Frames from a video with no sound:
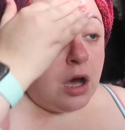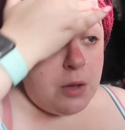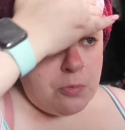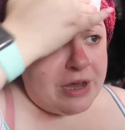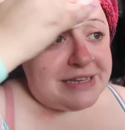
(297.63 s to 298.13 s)

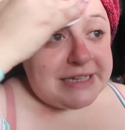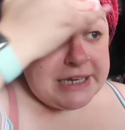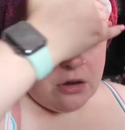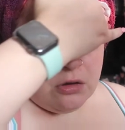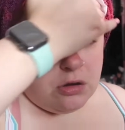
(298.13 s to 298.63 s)
I'm
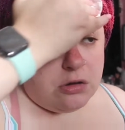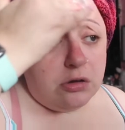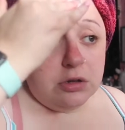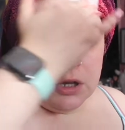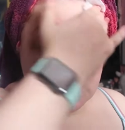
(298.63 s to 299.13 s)
waiting
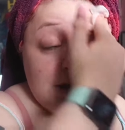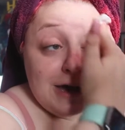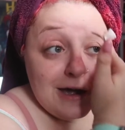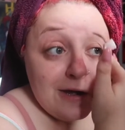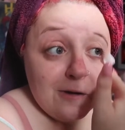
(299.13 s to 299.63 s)
on
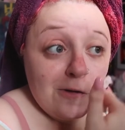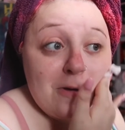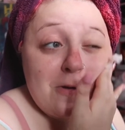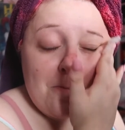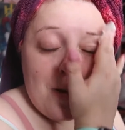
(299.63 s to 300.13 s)

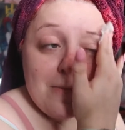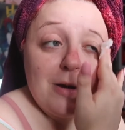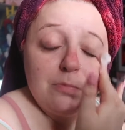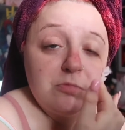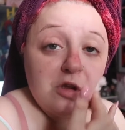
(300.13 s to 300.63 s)
my
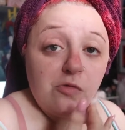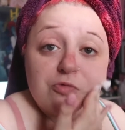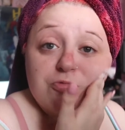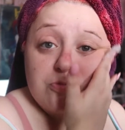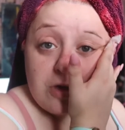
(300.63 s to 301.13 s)
mum's
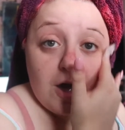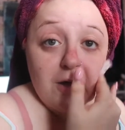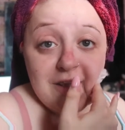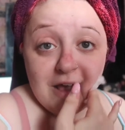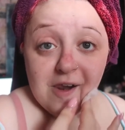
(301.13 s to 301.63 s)

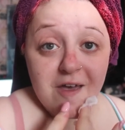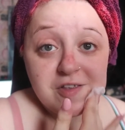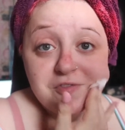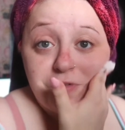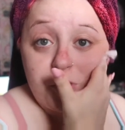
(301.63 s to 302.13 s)
uh,
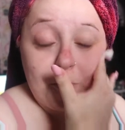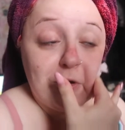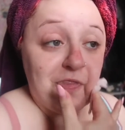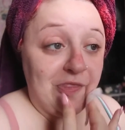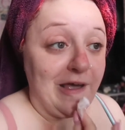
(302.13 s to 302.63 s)
necklace for her
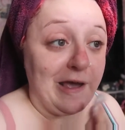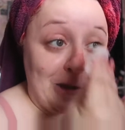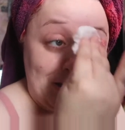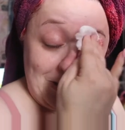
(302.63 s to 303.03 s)
birthday